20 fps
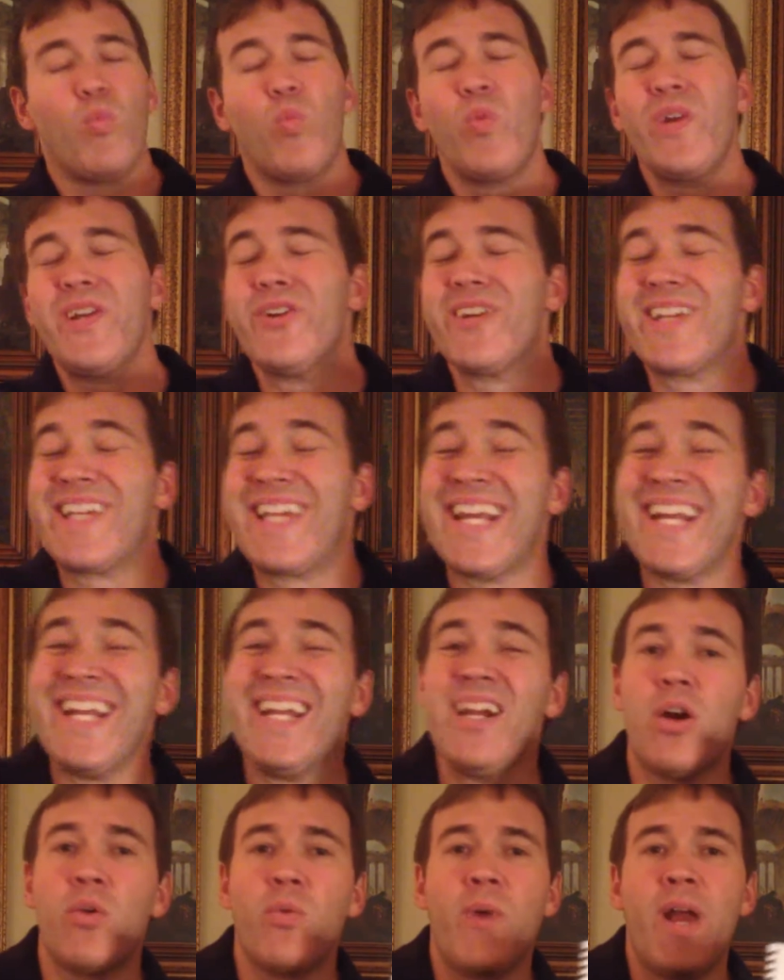When you're
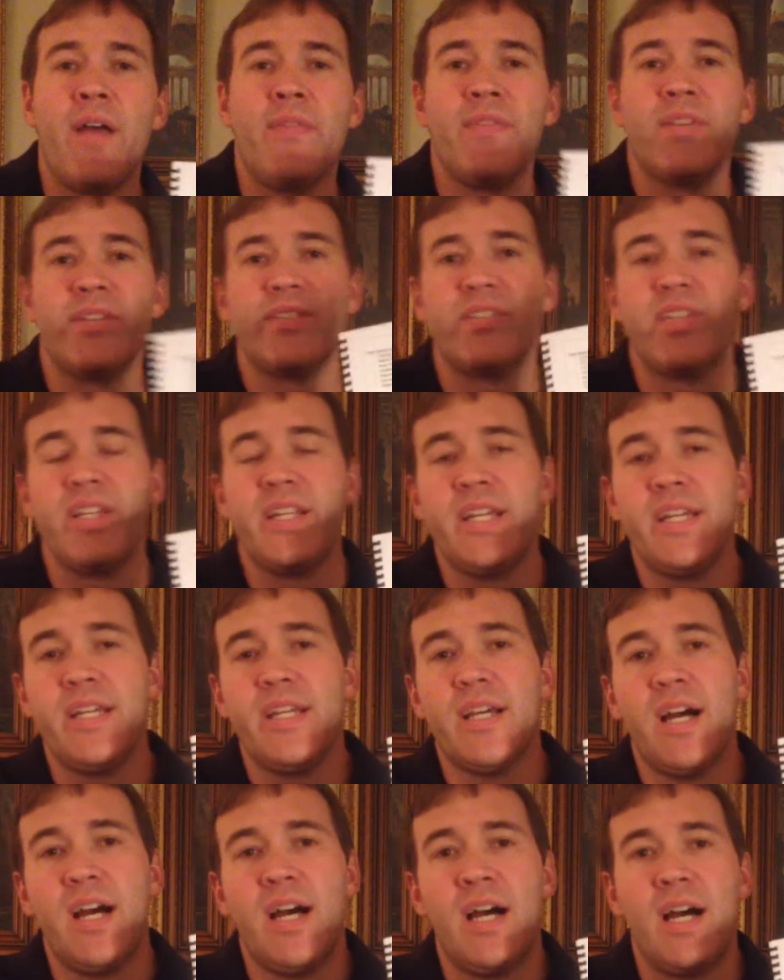getting around the
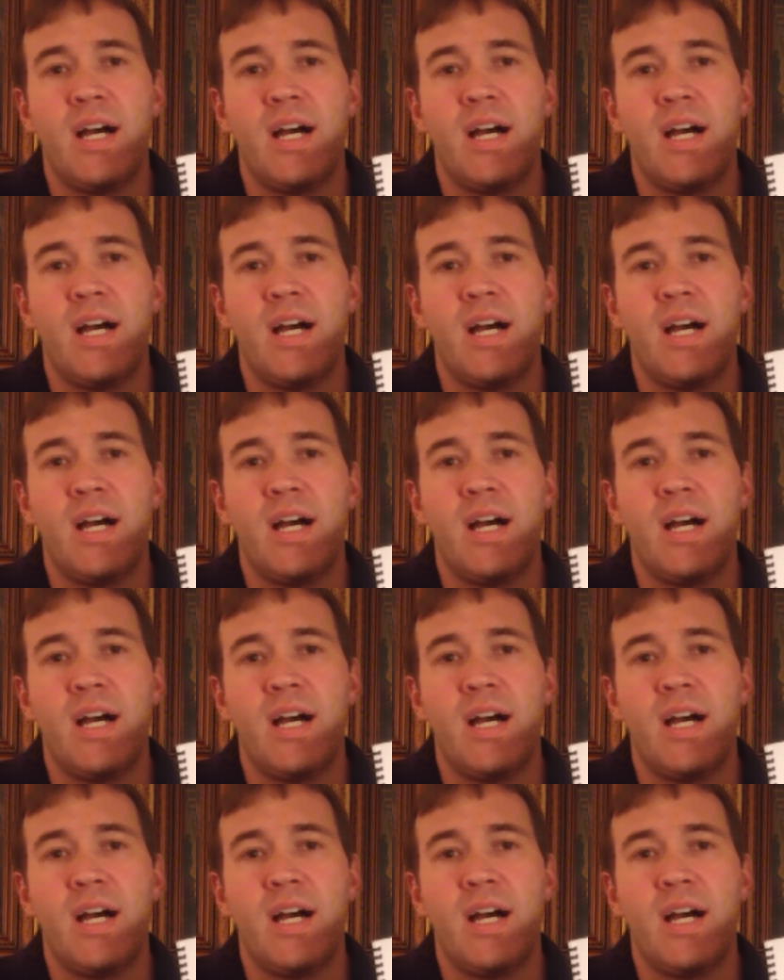city,